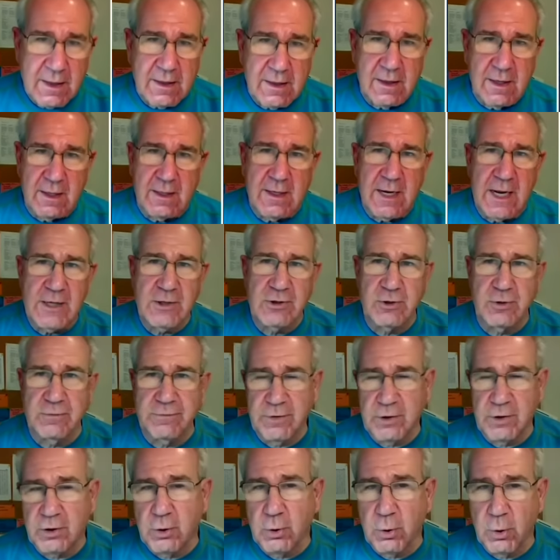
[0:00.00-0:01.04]
nature of
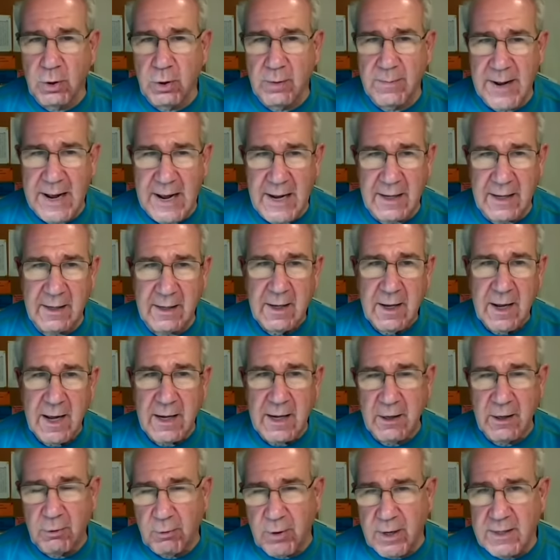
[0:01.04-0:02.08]
your quarterback
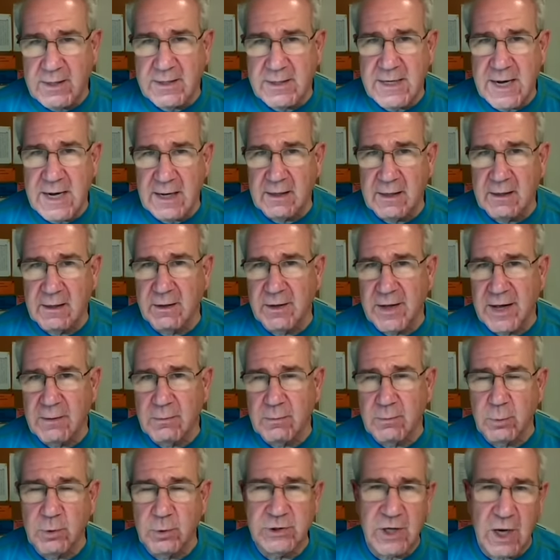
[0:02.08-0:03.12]
and a right tackle
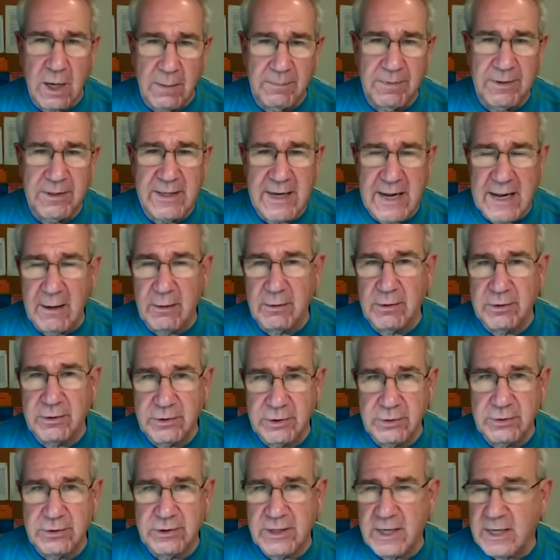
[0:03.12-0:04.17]
that was up and down, as
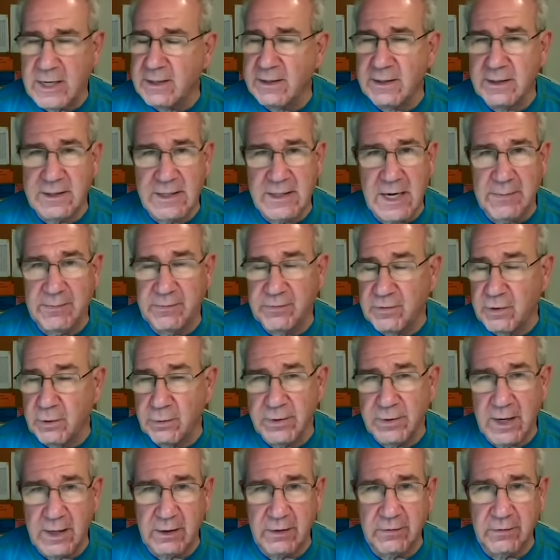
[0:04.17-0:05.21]
you said, and the tape
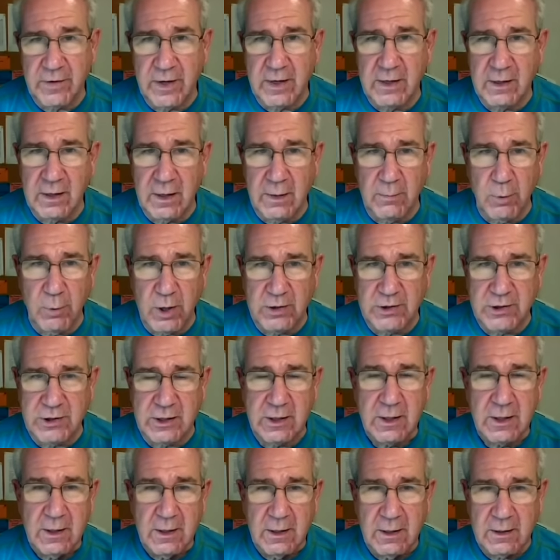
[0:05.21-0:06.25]
showed that, because I ended up
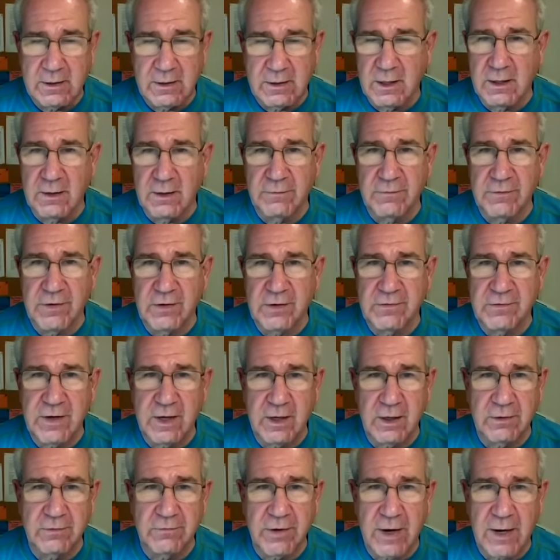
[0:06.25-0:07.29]
watching a ton of Josh
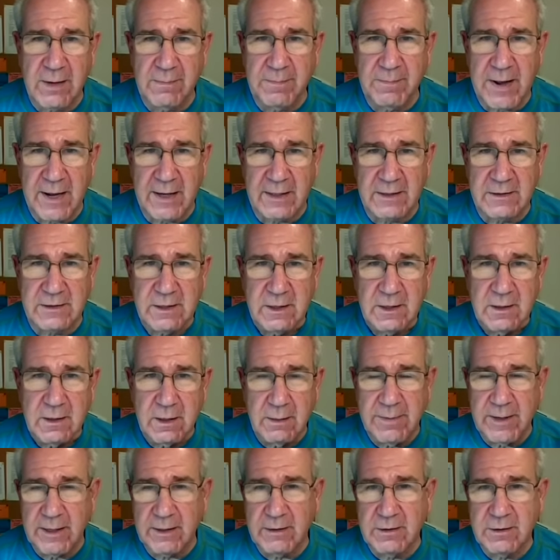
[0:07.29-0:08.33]
Allen dropbacks
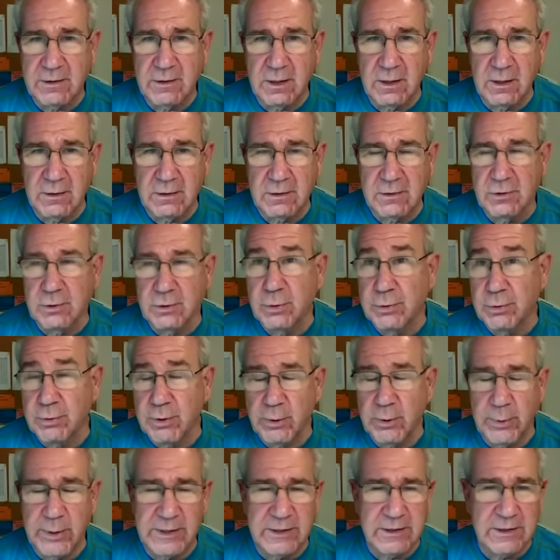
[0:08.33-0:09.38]
about
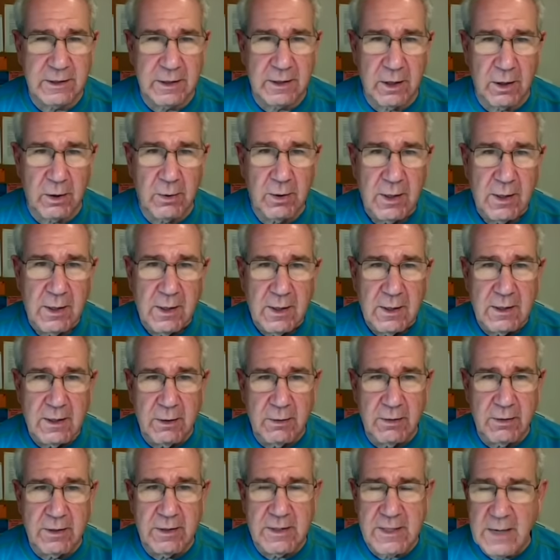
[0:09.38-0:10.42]
2-3 weeks ago. You
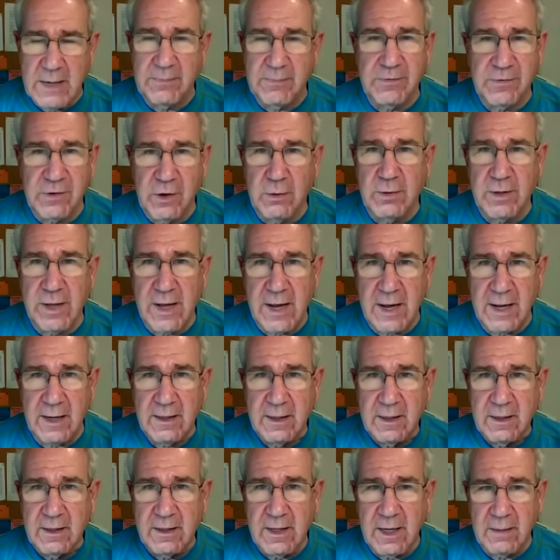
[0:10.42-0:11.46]
know, the tape showed
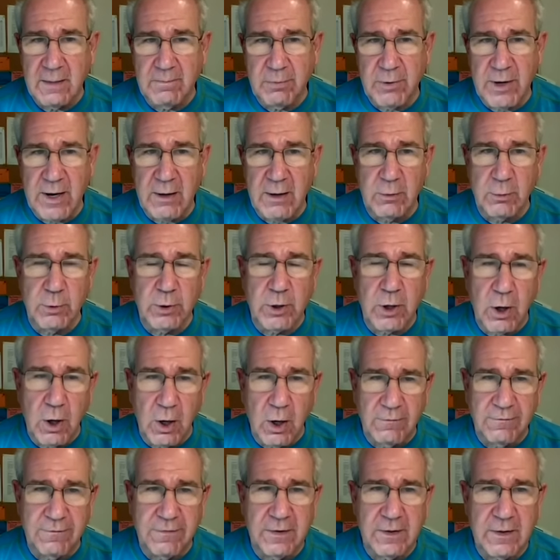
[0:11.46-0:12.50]
that Brown would
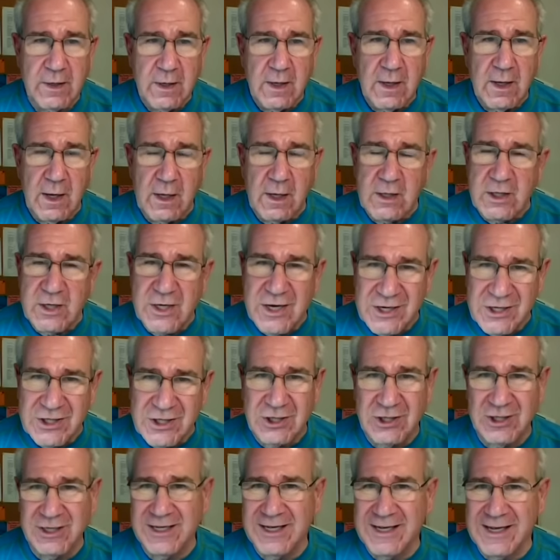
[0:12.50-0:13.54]
often
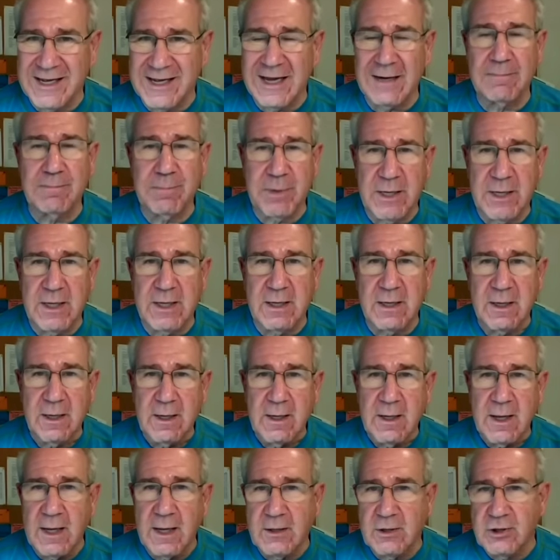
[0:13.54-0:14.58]
initially get beat.
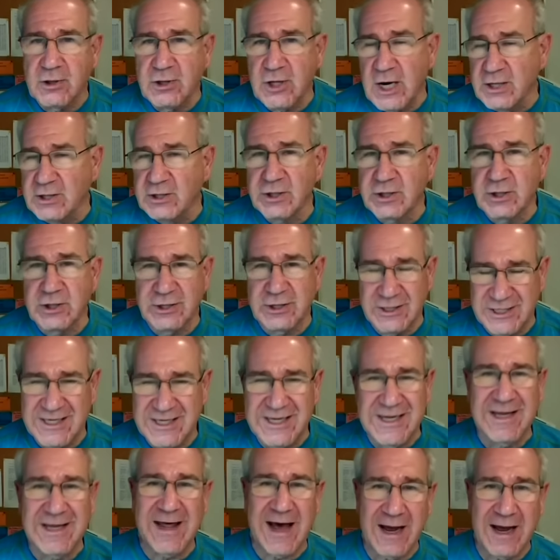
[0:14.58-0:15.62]
And Josh could
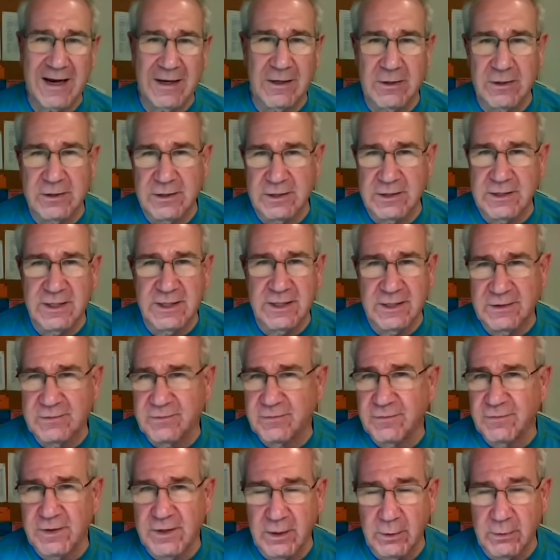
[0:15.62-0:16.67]
see that because it's in
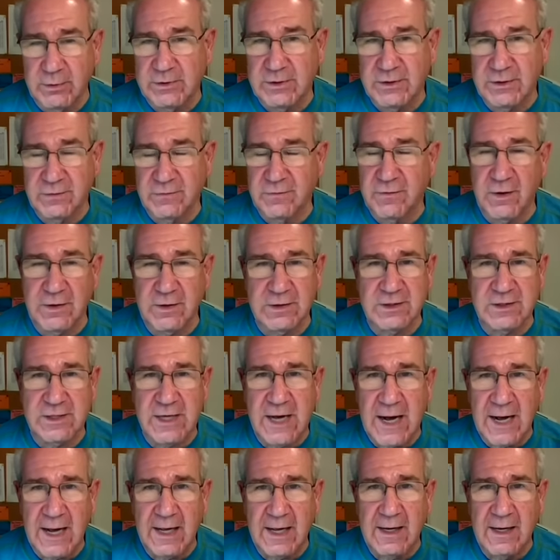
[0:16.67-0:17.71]
his, you know, it's his front
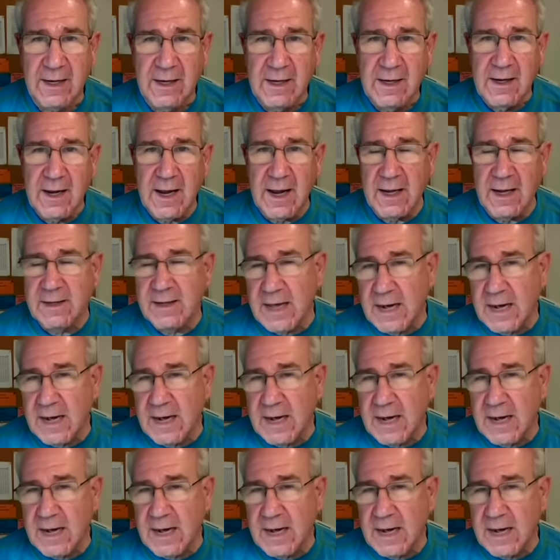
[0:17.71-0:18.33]
side, and